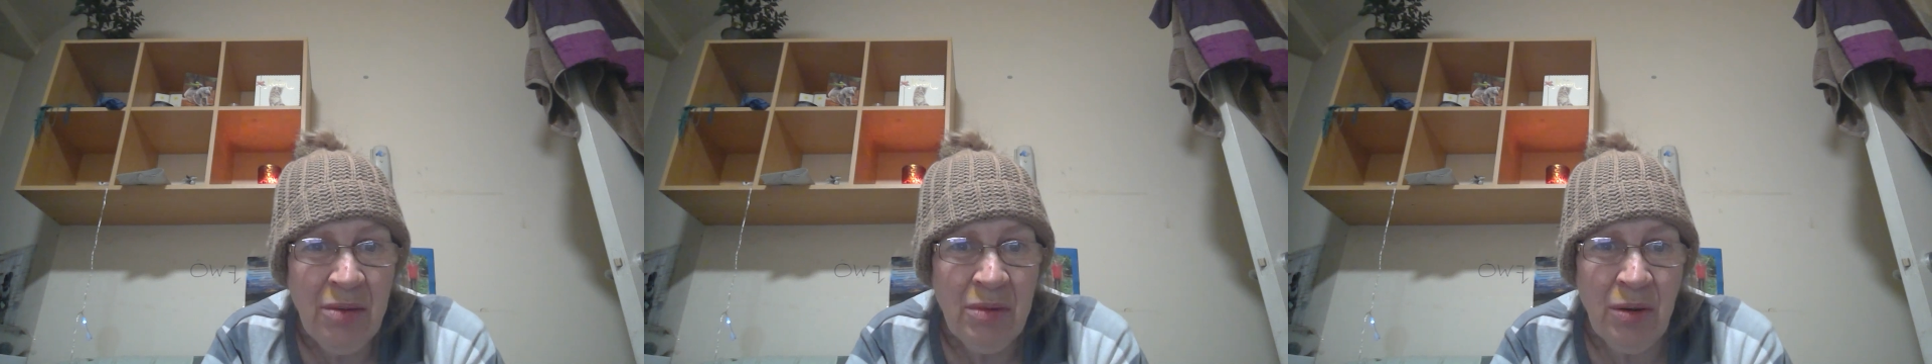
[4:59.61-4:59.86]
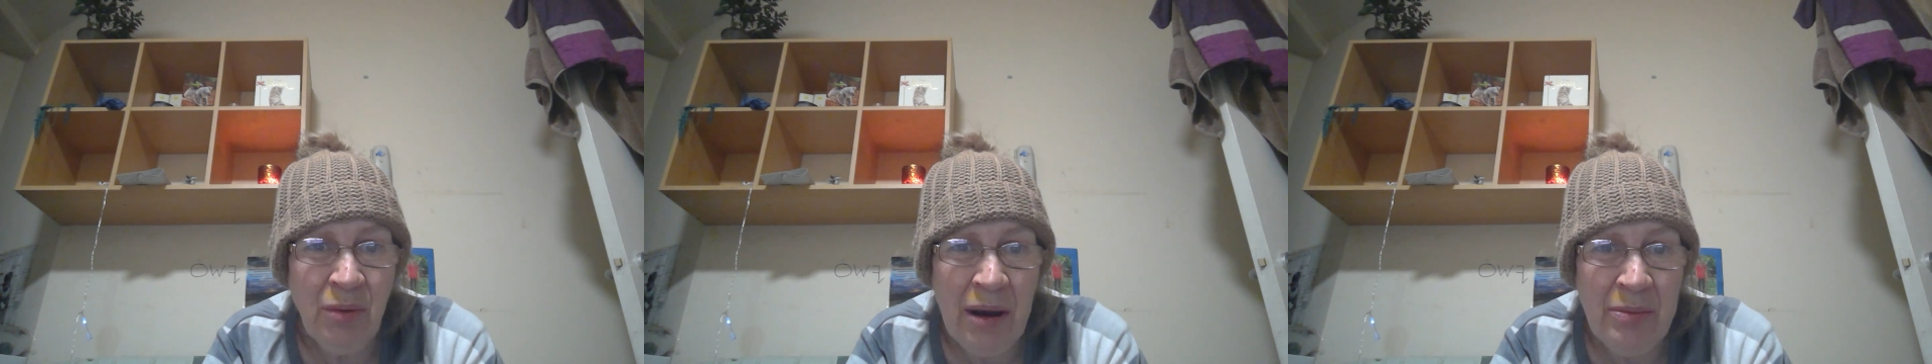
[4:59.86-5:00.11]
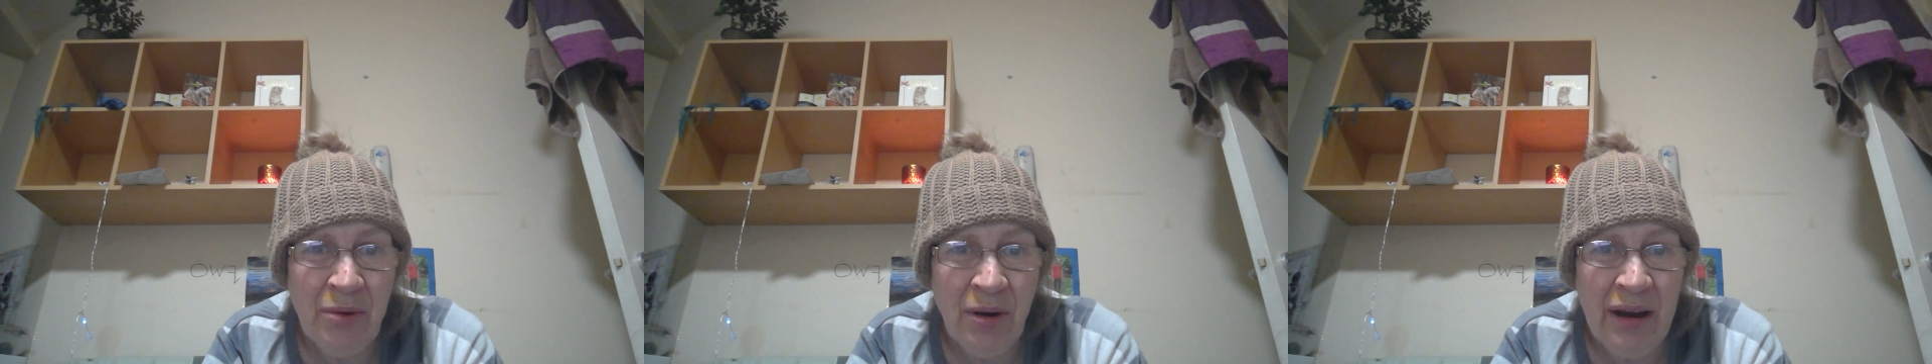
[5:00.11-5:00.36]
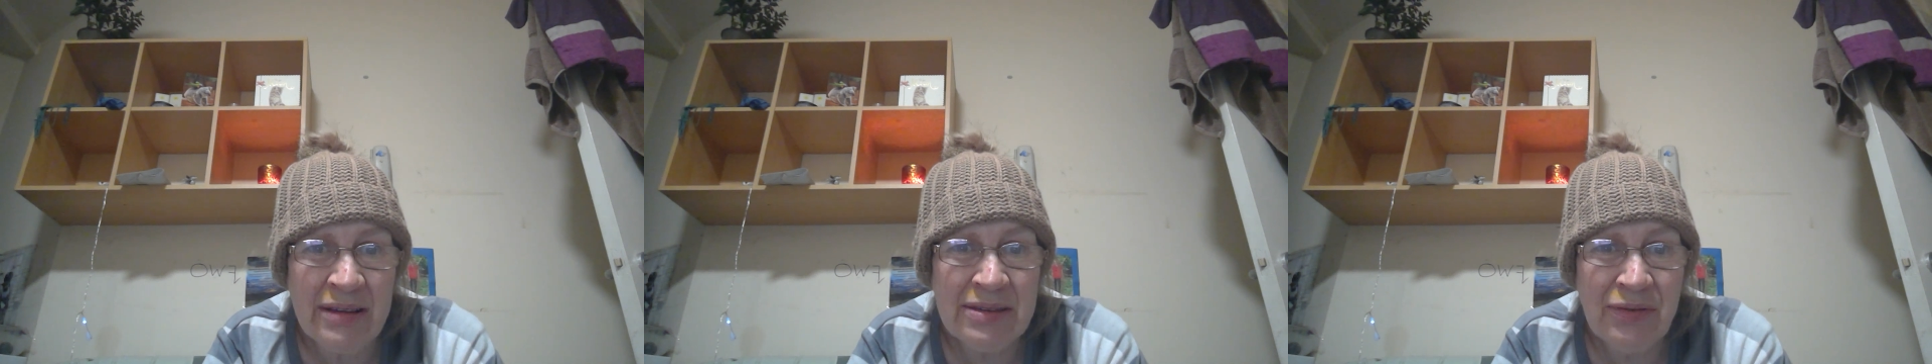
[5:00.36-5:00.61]
But Whitepaw
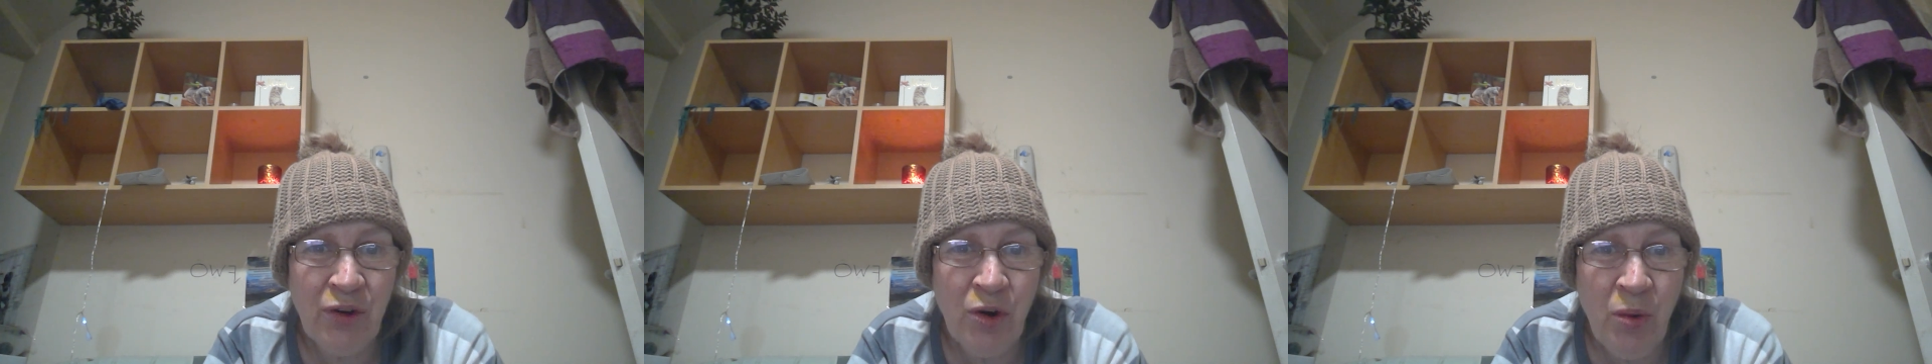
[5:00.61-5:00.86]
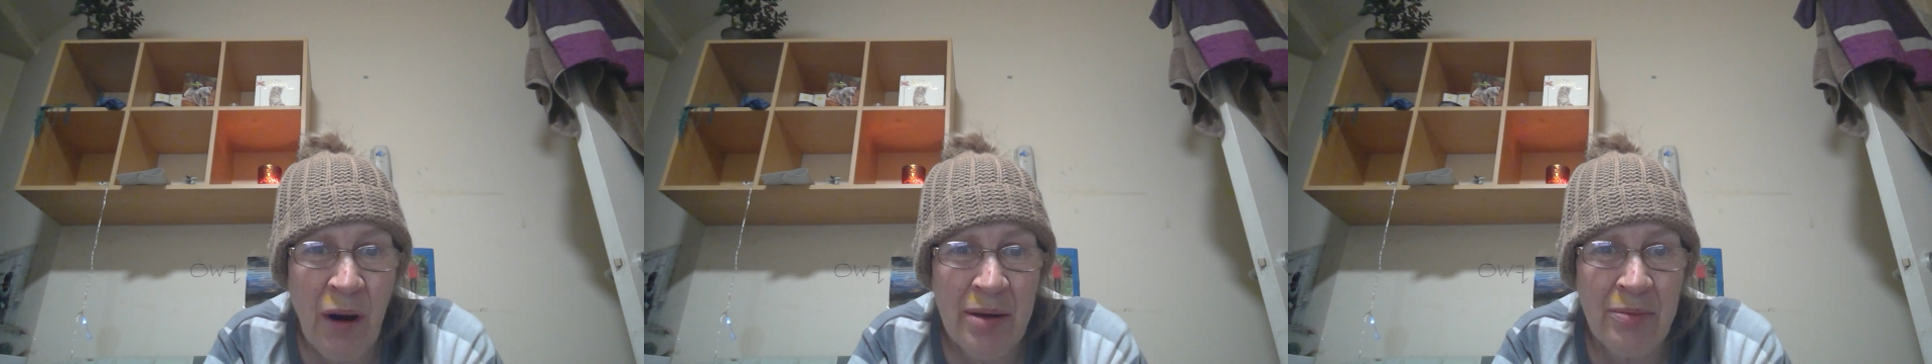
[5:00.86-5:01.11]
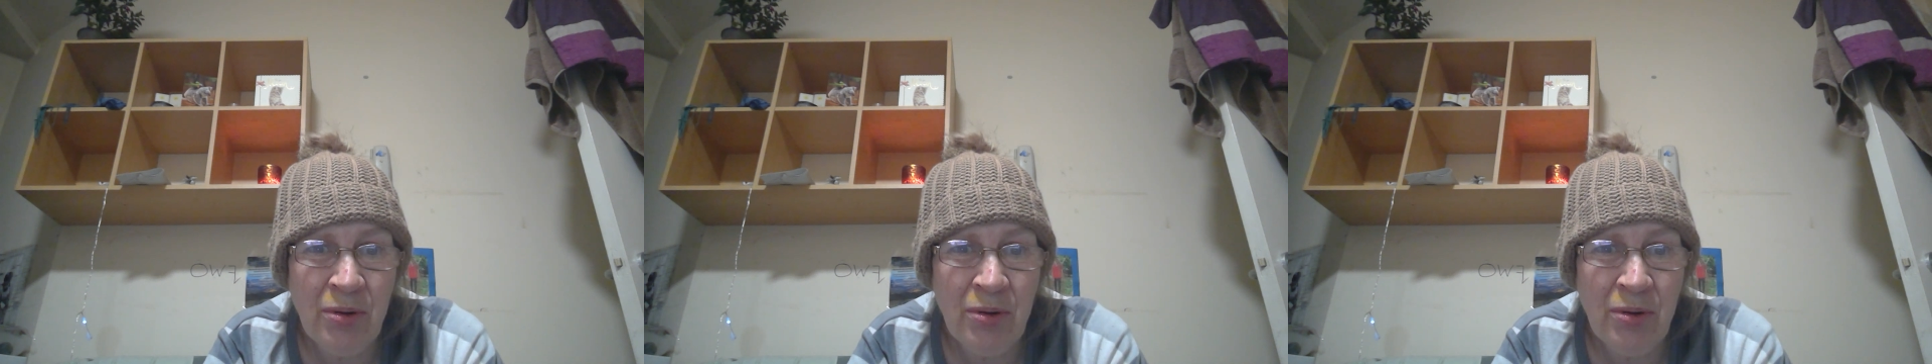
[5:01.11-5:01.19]
has four white